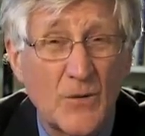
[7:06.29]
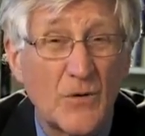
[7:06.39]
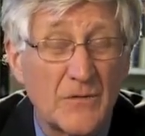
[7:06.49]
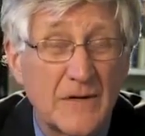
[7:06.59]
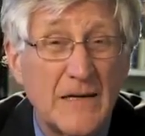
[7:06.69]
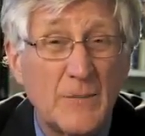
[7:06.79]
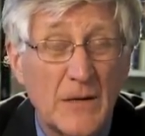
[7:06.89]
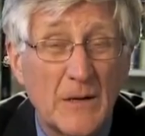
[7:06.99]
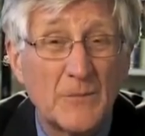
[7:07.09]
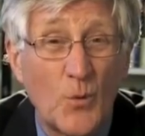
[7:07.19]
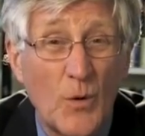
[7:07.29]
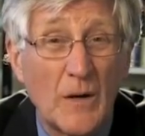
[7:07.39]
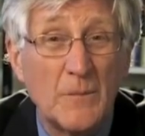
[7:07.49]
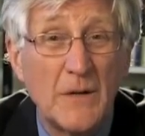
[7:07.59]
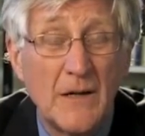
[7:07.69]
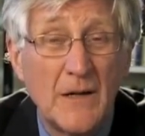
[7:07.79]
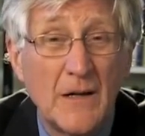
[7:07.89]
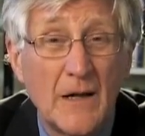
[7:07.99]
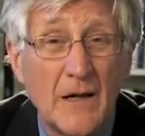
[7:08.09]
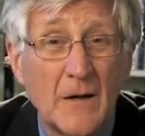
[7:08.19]
However, keeping up the web
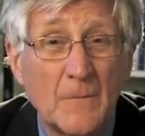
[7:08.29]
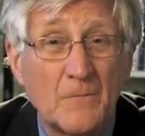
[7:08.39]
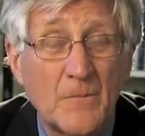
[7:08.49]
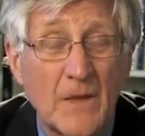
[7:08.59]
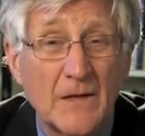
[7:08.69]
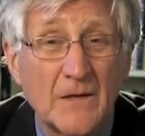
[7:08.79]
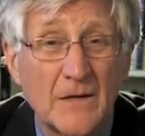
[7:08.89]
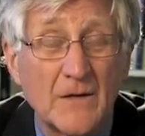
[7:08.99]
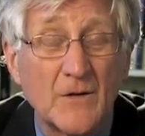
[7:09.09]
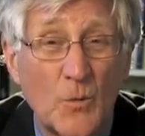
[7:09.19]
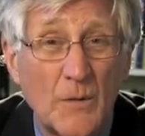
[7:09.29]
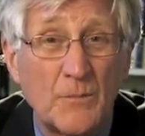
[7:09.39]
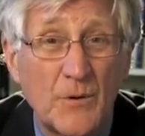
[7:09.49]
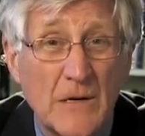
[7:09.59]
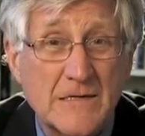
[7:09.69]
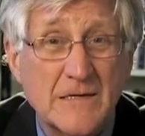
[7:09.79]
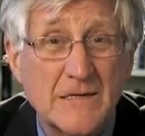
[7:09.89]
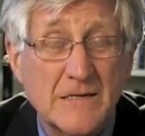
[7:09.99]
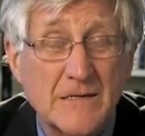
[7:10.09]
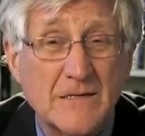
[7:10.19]
and the web
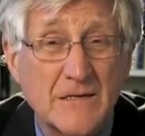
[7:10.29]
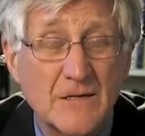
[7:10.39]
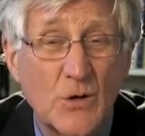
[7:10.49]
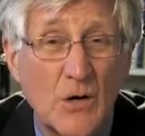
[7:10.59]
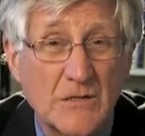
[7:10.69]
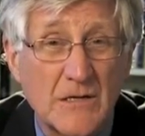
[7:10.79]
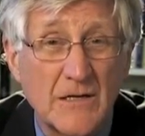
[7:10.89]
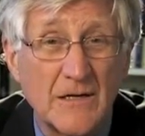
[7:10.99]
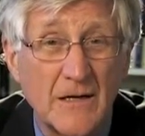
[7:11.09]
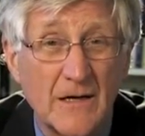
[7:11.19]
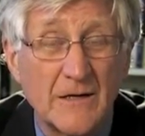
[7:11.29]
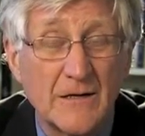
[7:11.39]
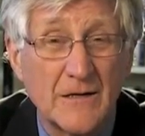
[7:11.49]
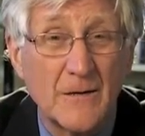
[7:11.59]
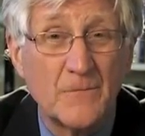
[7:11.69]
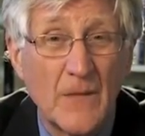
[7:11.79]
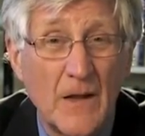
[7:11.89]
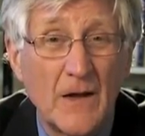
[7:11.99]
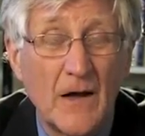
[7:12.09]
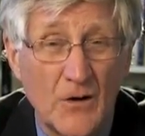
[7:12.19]
presence is costly, and
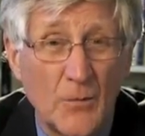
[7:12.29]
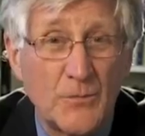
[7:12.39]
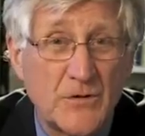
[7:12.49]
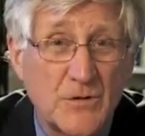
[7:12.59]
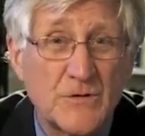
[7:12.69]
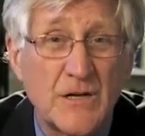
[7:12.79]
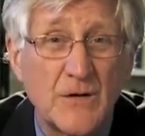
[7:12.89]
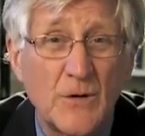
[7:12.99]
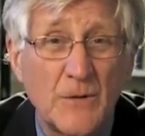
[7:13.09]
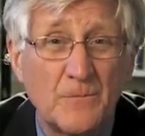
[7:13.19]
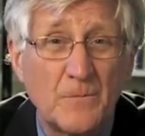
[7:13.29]
I hope you choose to do it.